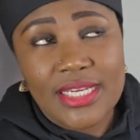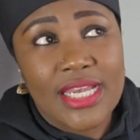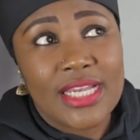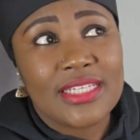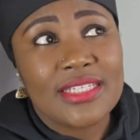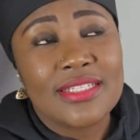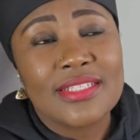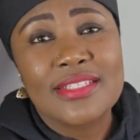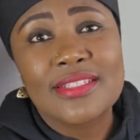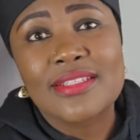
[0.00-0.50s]
and
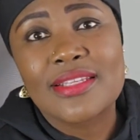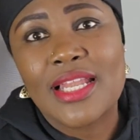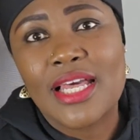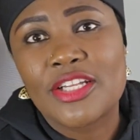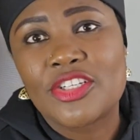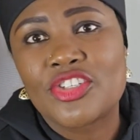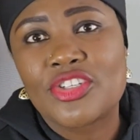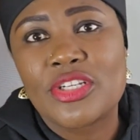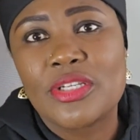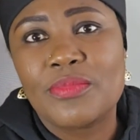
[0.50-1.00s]
this is
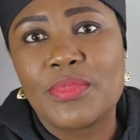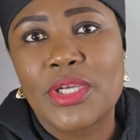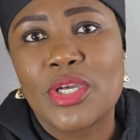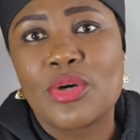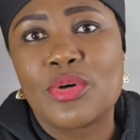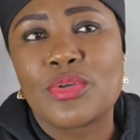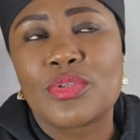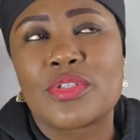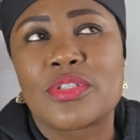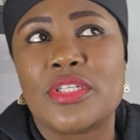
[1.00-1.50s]
largely
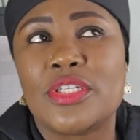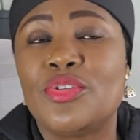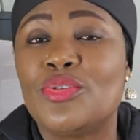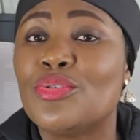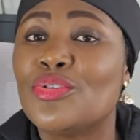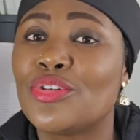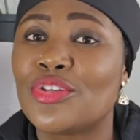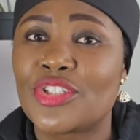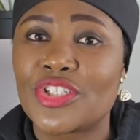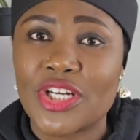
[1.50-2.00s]
because they do
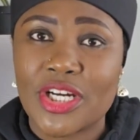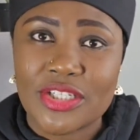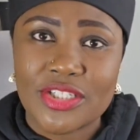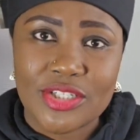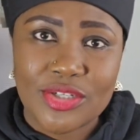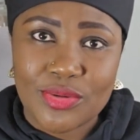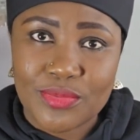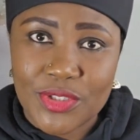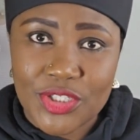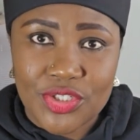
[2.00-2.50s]
not charge
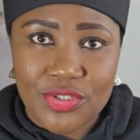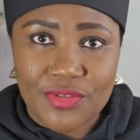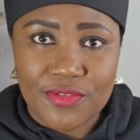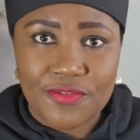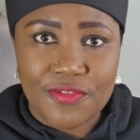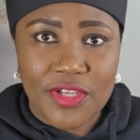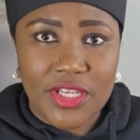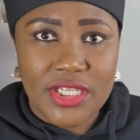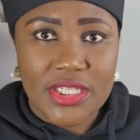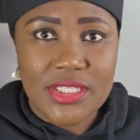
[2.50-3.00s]
commission
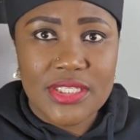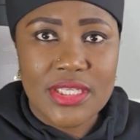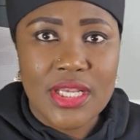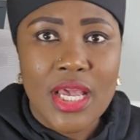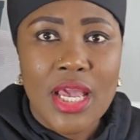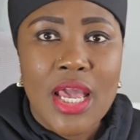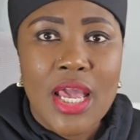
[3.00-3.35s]
fees.